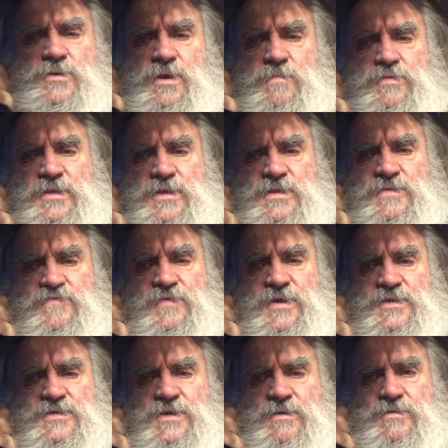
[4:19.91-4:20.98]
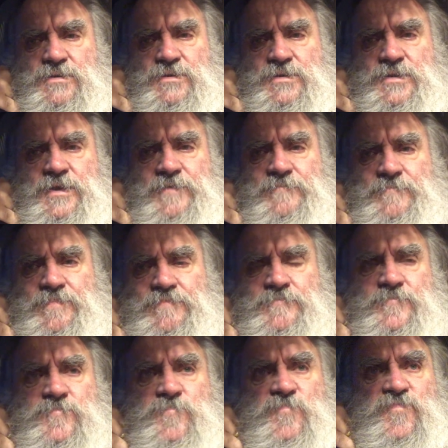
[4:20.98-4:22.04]
up, but at least fucking tell you, couldn't they?
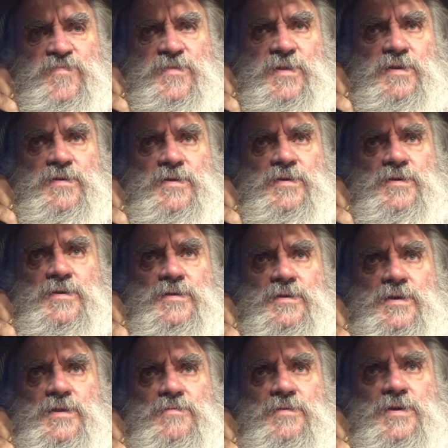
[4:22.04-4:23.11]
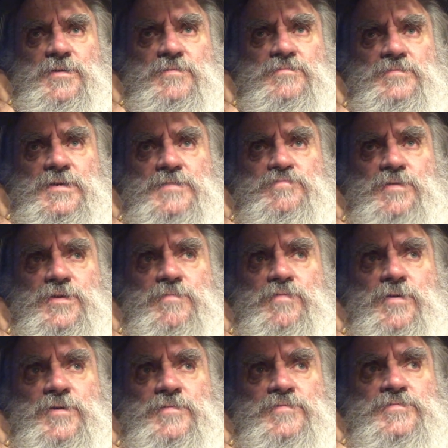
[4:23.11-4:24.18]
Anyway, that's by the
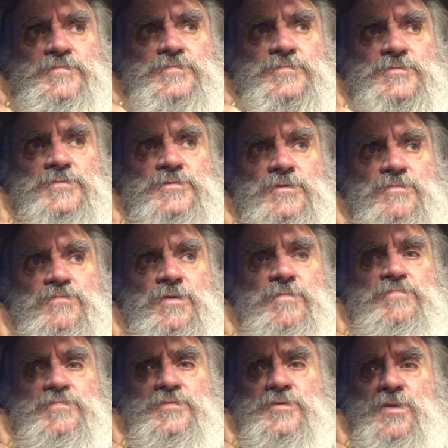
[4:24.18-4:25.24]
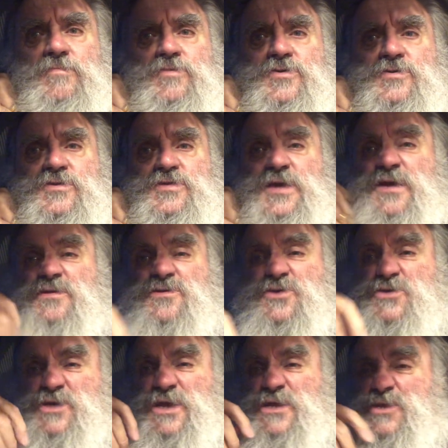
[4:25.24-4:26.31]
by. So, not much to say,
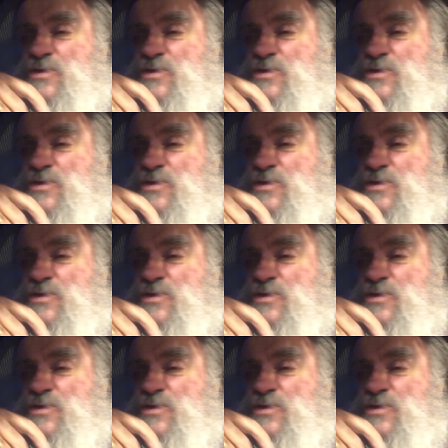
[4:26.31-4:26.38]
just keep this